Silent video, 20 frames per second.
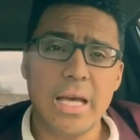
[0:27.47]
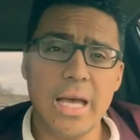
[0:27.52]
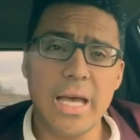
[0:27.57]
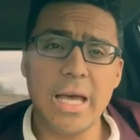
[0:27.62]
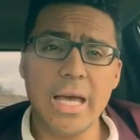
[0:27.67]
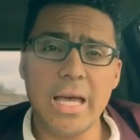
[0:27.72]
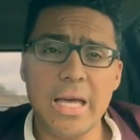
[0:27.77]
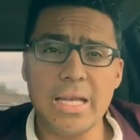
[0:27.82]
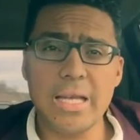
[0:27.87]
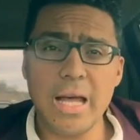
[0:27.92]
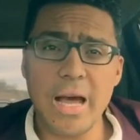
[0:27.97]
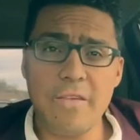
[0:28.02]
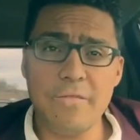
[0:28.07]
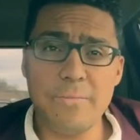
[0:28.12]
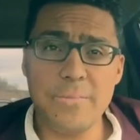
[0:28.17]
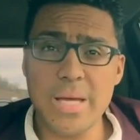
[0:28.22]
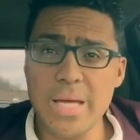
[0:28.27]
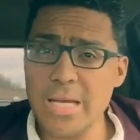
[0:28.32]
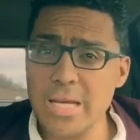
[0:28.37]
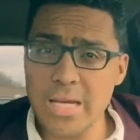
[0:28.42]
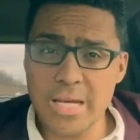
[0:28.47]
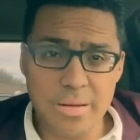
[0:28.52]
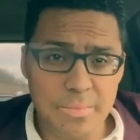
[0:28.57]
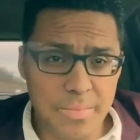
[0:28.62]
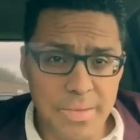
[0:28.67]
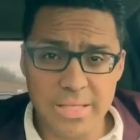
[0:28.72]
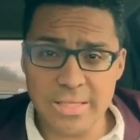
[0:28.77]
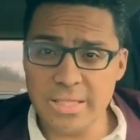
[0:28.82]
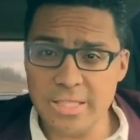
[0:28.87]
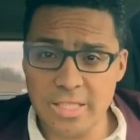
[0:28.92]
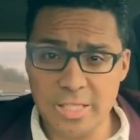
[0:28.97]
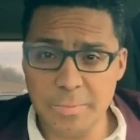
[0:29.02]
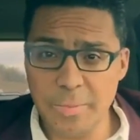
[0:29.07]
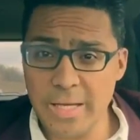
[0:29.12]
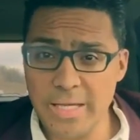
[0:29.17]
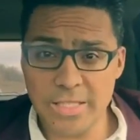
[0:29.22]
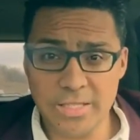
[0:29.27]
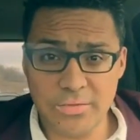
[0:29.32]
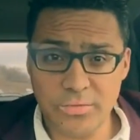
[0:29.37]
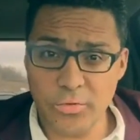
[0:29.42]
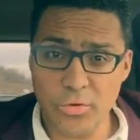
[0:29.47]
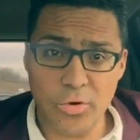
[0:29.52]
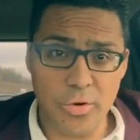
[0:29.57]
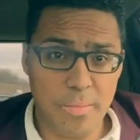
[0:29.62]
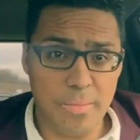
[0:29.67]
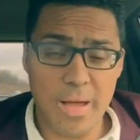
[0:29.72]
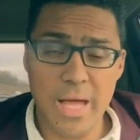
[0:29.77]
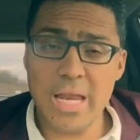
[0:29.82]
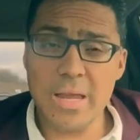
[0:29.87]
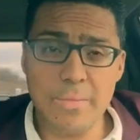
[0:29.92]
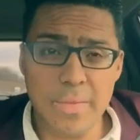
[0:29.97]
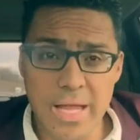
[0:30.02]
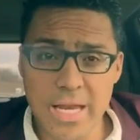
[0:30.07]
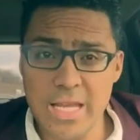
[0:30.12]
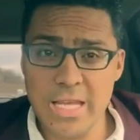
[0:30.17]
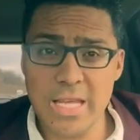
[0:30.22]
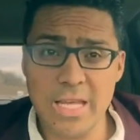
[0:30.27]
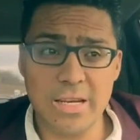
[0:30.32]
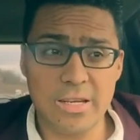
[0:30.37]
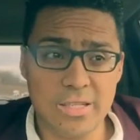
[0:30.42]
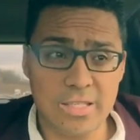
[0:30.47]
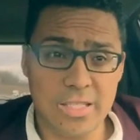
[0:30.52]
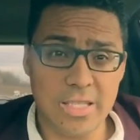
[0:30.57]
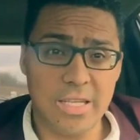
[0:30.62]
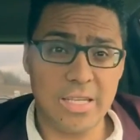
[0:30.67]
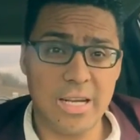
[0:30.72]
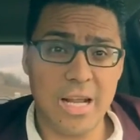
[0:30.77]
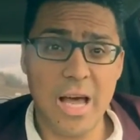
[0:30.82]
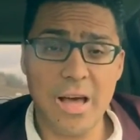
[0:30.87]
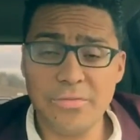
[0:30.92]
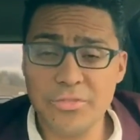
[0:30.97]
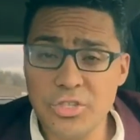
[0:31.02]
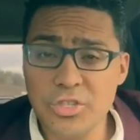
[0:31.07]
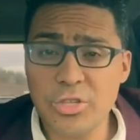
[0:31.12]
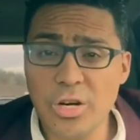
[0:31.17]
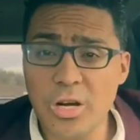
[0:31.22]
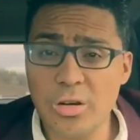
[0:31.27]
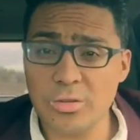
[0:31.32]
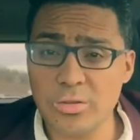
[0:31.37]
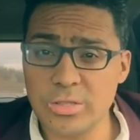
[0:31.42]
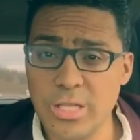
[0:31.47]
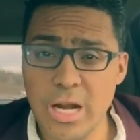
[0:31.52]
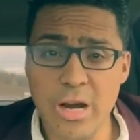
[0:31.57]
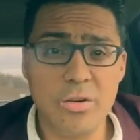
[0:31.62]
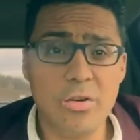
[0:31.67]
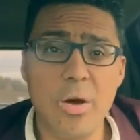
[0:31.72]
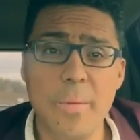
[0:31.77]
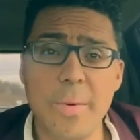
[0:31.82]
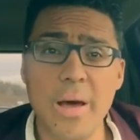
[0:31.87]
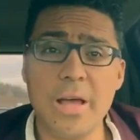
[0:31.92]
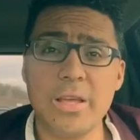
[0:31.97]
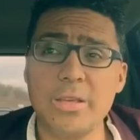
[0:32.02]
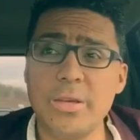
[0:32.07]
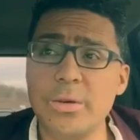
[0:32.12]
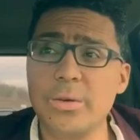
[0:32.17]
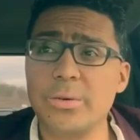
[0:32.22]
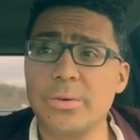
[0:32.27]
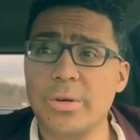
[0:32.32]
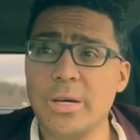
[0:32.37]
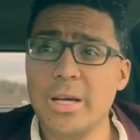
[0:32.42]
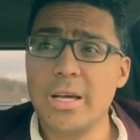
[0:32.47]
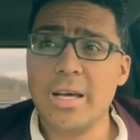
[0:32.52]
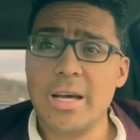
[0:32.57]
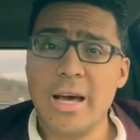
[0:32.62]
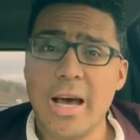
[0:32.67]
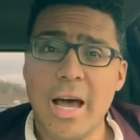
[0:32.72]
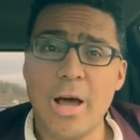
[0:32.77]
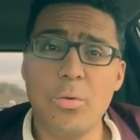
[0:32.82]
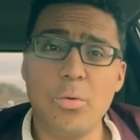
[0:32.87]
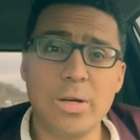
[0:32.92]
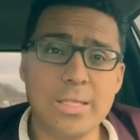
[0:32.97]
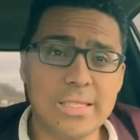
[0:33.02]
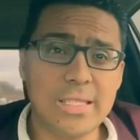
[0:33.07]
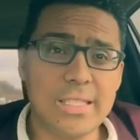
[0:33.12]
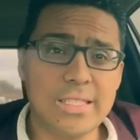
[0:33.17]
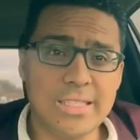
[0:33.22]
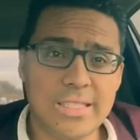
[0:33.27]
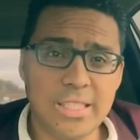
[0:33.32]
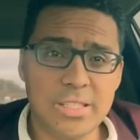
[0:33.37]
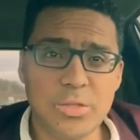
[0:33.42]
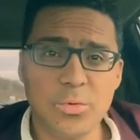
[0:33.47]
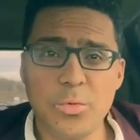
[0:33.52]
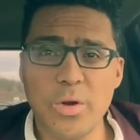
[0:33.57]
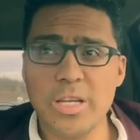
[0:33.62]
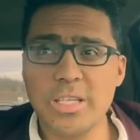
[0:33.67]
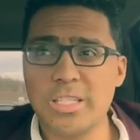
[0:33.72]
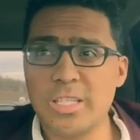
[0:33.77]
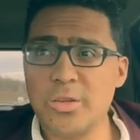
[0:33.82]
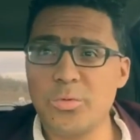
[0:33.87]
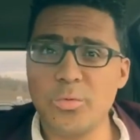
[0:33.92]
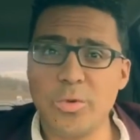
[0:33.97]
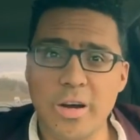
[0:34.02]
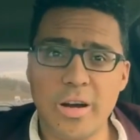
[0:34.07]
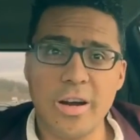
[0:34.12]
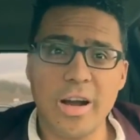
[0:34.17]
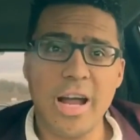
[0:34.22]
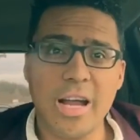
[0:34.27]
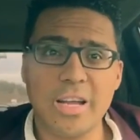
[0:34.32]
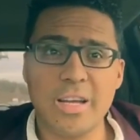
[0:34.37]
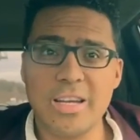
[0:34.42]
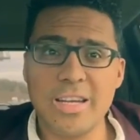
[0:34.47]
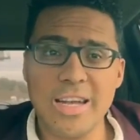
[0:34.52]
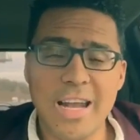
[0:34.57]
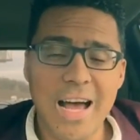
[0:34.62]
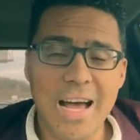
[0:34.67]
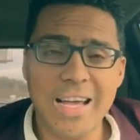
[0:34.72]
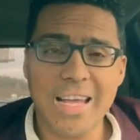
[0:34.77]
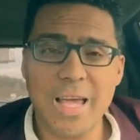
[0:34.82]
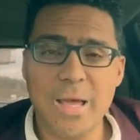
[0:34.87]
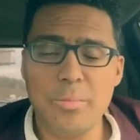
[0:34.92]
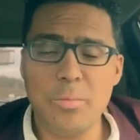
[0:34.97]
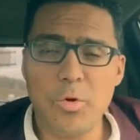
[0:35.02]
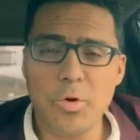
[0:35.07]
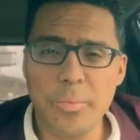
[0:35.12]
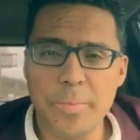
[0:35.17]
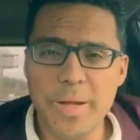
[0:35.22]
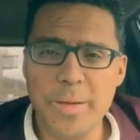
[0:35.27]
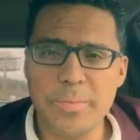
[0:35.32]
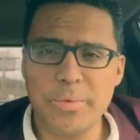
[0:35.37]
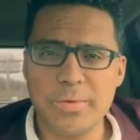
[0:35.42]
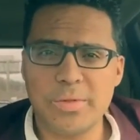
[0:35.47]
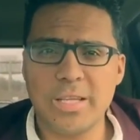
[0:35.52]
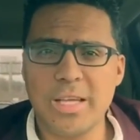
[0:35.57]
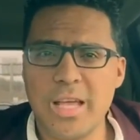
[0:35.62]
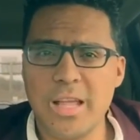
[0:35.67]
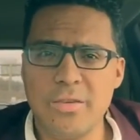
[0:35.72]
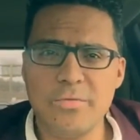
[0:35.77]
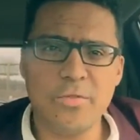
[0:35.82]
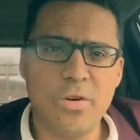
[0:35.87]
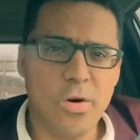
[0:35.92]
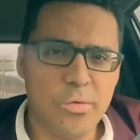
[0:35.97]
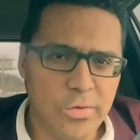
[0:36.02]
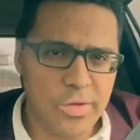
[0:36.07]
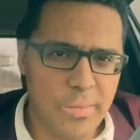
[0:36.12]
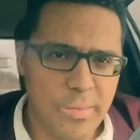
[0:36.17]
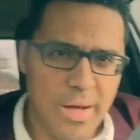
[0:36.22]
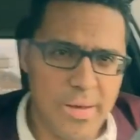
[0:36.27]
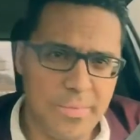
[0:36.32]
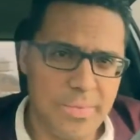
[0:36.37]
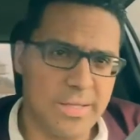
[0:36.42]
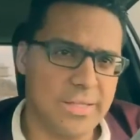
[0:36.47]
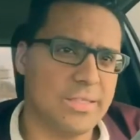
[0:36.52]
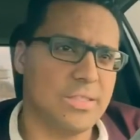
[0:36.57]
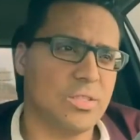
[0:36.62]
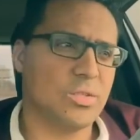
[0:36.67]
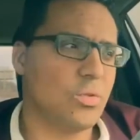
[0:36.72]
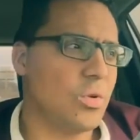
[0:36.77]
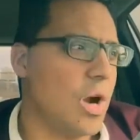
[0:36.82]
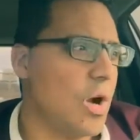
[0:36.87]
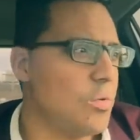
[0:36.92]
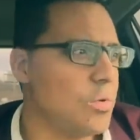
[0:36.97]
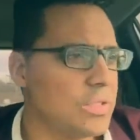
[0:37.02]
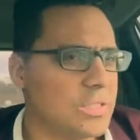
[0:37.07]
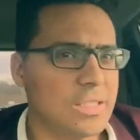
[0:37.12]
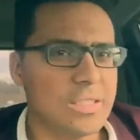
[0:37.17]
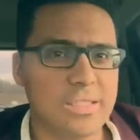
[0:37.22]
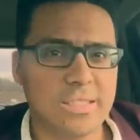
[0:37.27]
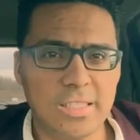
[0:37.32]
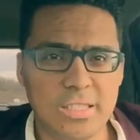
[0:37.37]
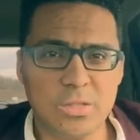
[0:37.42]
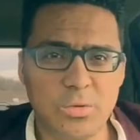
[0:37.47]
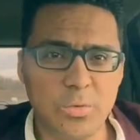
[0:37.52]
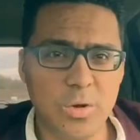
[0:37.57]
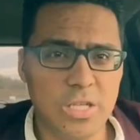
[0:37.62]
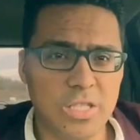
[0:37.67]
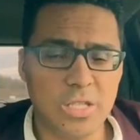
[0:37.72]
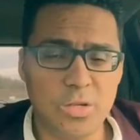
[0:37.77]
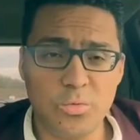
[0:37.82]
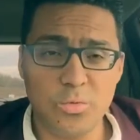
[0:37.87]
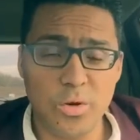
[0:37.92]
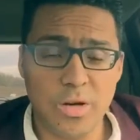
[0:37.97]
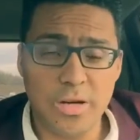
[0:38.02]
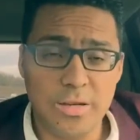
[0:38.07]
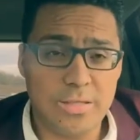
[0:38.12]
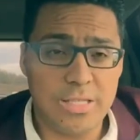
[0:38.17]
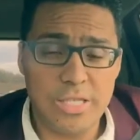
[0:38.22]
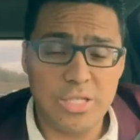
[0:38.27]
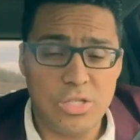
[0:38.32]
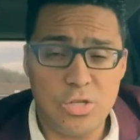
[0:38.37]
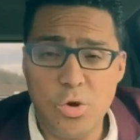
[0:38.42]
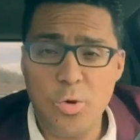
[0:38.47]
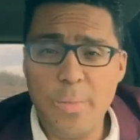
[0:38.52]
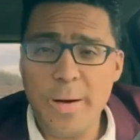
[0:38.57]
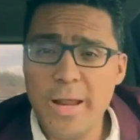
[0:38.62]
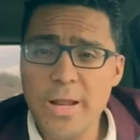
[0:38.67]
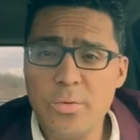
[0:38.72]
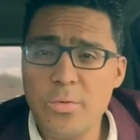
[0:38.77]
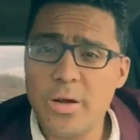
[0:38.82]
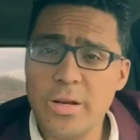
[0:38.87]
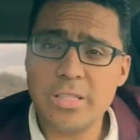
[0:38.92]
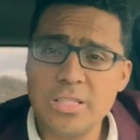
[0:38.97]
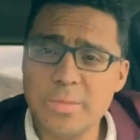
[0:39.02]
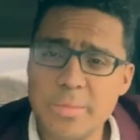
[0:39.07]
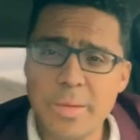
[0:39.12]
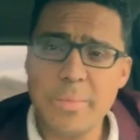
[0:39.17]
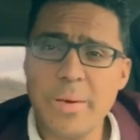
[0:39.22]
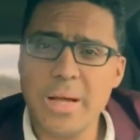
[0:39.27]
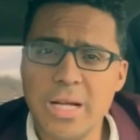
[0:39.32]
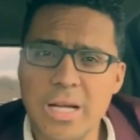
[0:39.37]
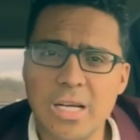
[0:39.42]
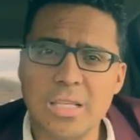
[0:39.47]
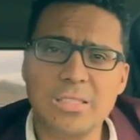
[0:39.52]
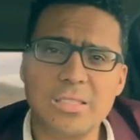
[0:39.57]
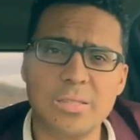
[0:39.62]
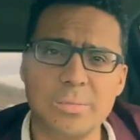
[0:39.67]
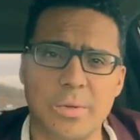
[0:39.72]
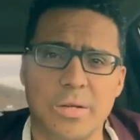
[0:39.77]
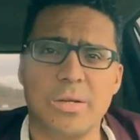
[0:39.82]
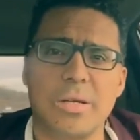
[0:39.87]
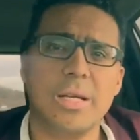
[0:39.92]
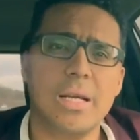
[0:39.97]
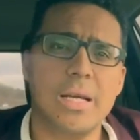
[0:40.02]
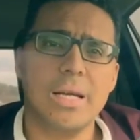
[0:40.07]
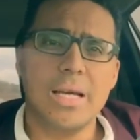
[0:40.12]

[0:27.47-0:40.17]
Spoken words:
And I've been in the business space for many, many years, and I've struggled. I don't know about you. I was in a situation where I could not get more people to get involved in my business, or I was in a situation where just nobody wanted to be my customer.